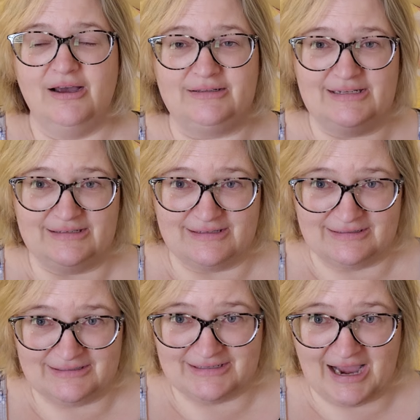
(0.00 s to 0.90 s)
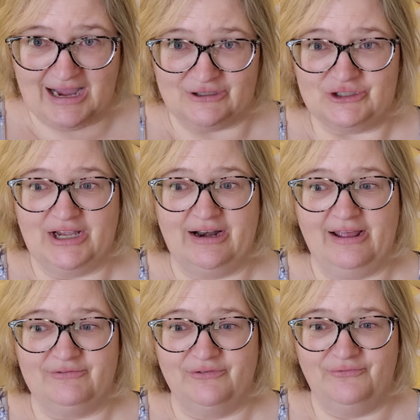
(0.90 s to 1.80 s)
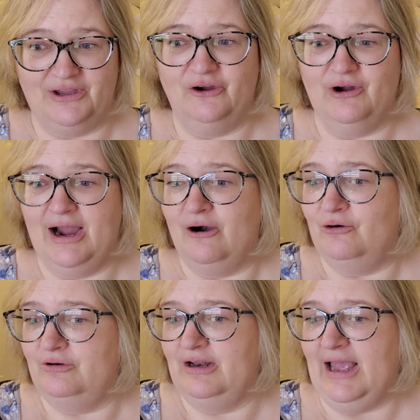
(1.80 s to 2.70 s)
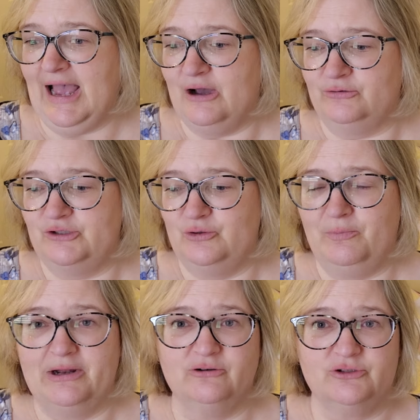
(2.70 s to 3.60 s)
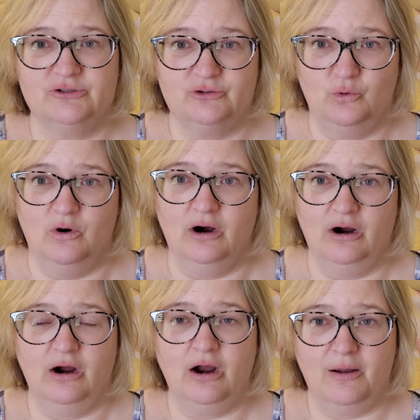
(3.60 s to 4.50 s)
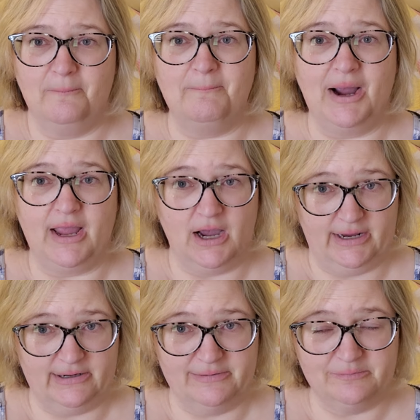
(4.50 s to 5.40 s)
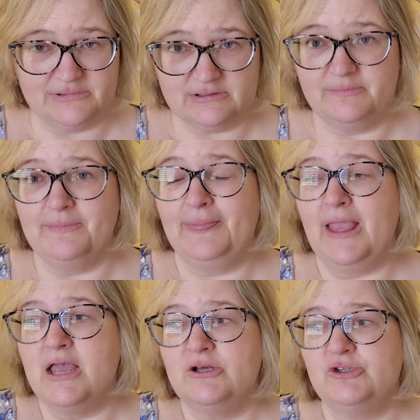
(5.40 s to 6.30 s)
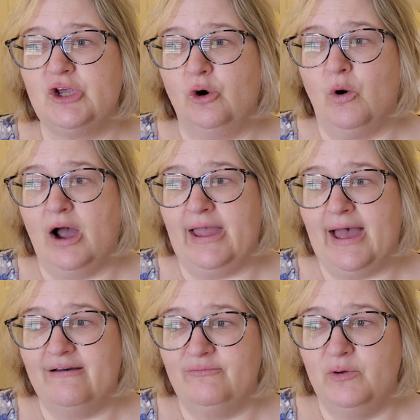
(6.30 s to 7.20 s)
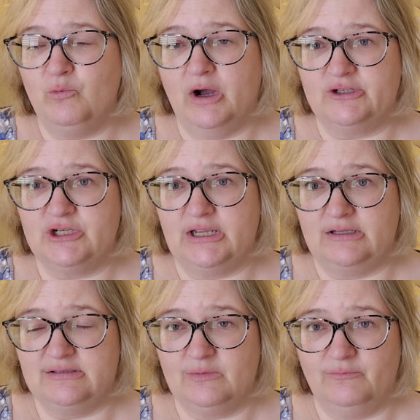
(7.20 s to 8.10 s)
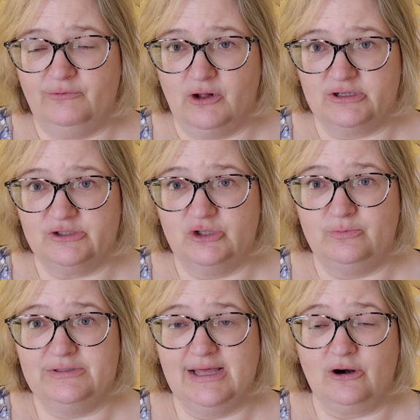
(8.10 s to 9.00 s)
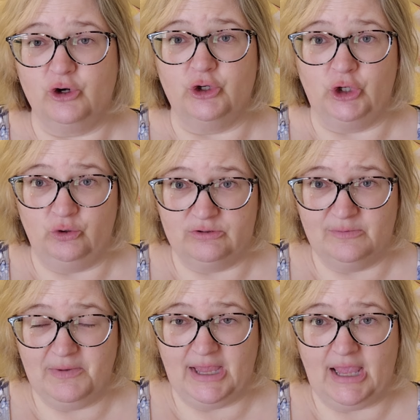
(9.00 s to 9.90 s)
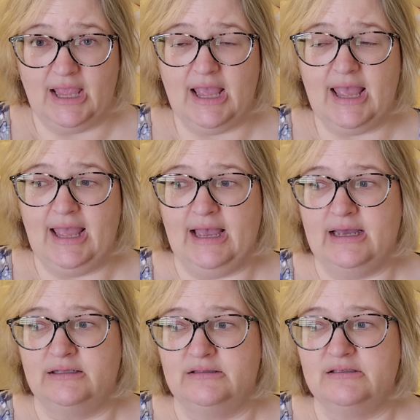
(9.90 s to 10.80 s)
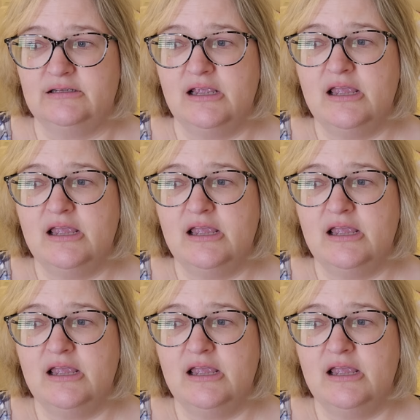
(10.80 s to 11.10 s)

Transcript: a decent stash and I have to figure out how to better store my items. So I have been watching some floss tubes that are new to me and